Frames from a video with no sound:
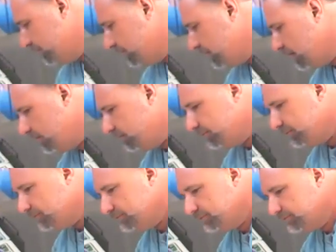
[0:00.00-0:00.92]
you know,
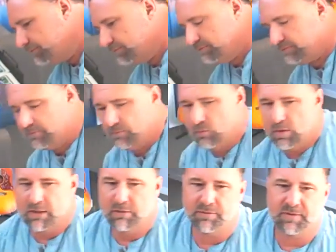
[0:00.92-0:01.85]

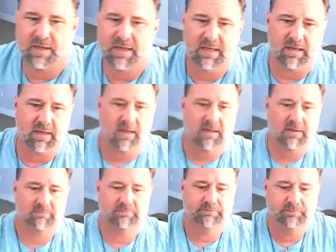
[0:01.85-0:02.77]
what you think
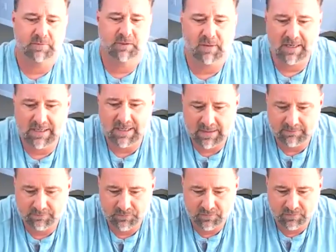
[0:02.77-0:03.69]
um, you might
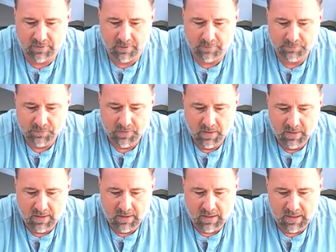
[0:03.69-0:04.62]
need. So
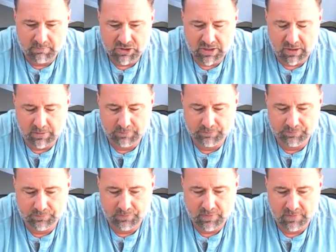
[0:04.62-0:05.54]
I'm Michelle.
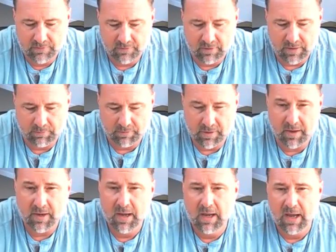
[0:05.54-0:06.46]
So a couple
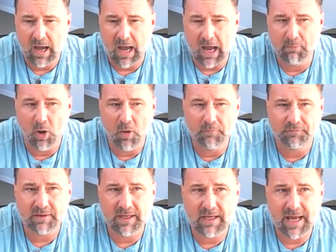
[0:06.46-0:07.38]
yawn. I'm
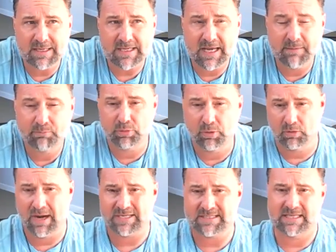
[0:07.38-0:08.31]
hopefully as I
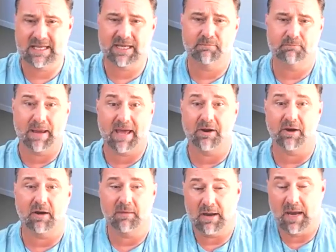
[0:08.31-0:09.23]
progress and get
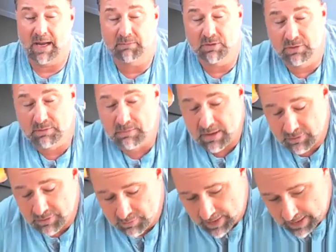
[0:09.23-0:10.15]
better, I'm, I am doing better
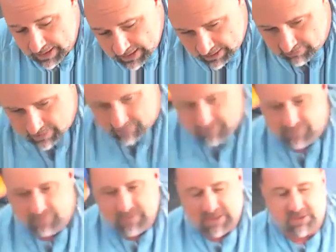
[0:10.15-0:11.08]
with my healing
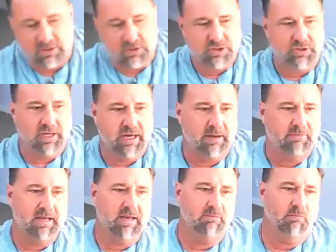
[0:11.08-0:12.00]
from the surgery, and I'm
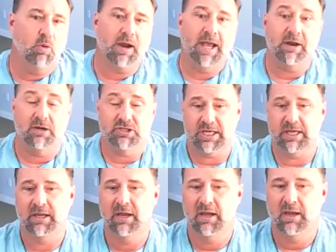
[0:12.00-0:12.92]
getting more
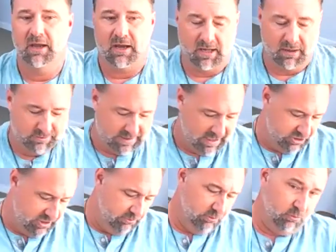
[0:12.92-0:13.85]
energy I was
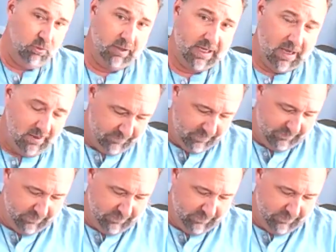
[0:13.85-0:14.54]
actually able to work out for the